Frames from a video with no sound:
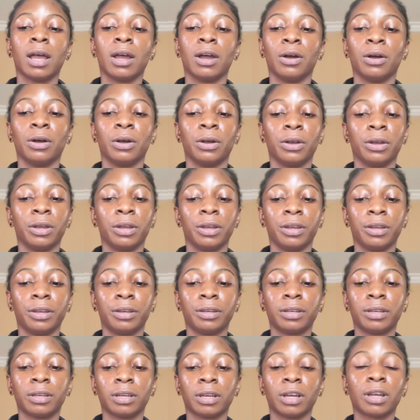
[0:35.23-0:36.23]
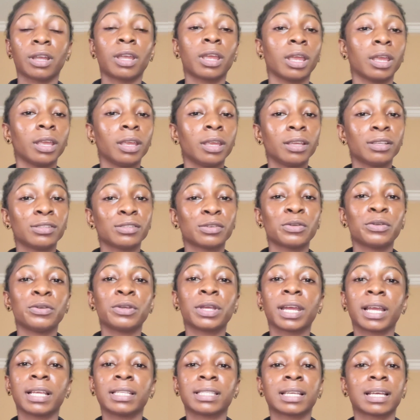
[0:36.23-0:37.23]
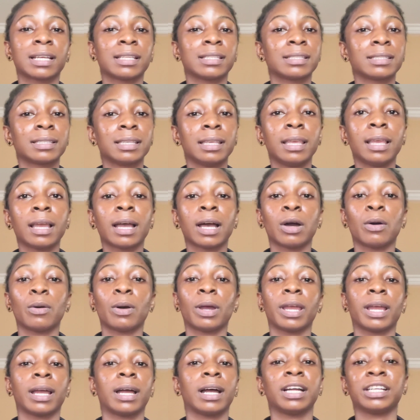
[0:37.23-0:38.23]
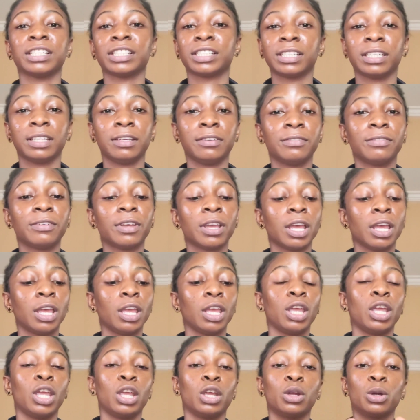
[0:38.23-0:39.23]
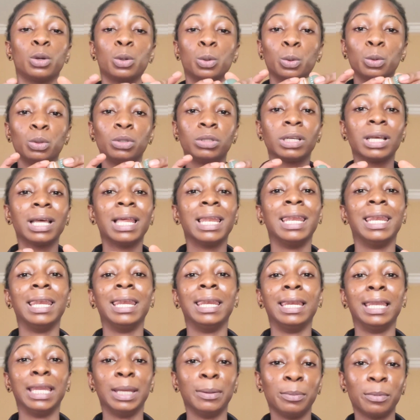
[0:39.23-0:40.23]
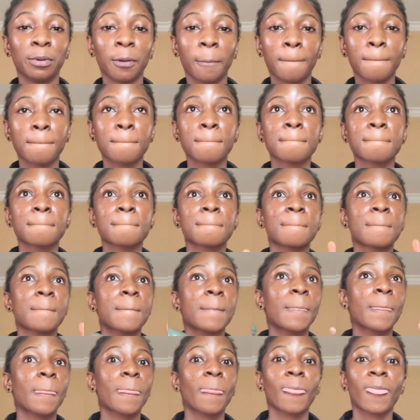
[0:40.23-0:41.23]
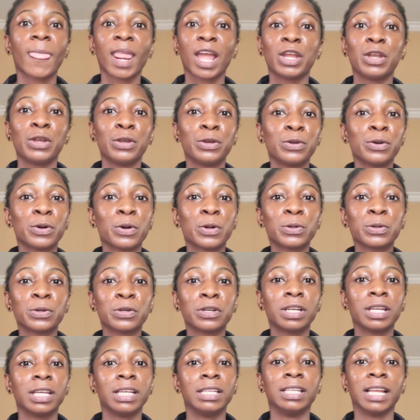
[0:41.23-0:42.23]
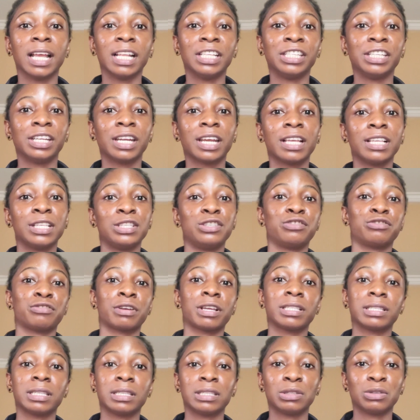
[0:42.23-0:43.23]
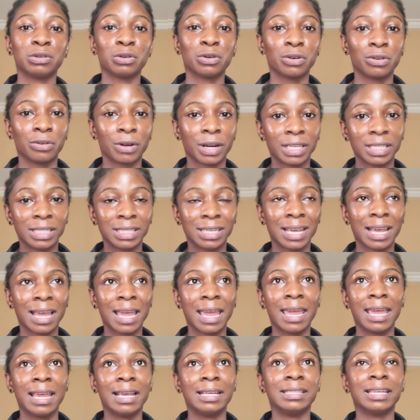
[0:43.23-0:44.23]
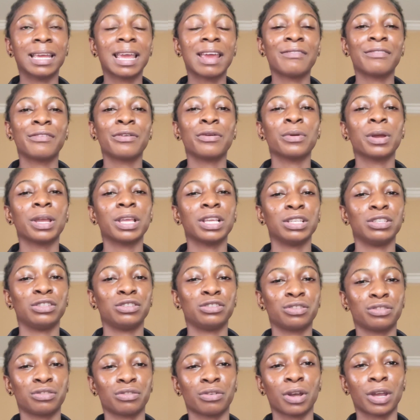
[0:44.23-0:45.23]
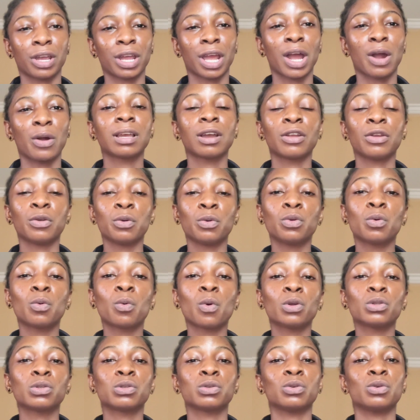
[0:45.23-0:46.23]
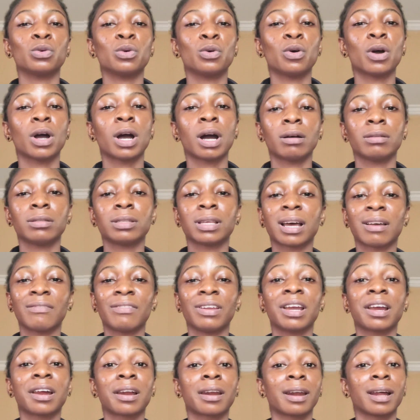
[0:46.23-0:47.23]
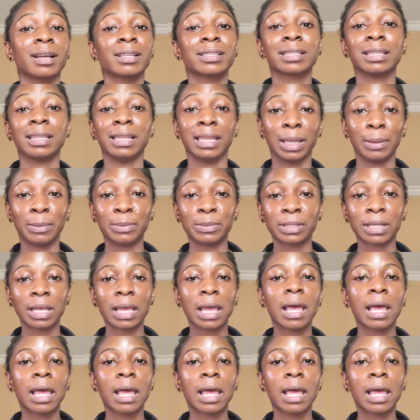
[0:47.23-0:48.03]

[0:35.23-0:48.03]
Okay, so you guys can see how I achieve a good lip. You all know in Nigeria it's dry season already and everywhere is dry. You don't want to go out having cracked lips.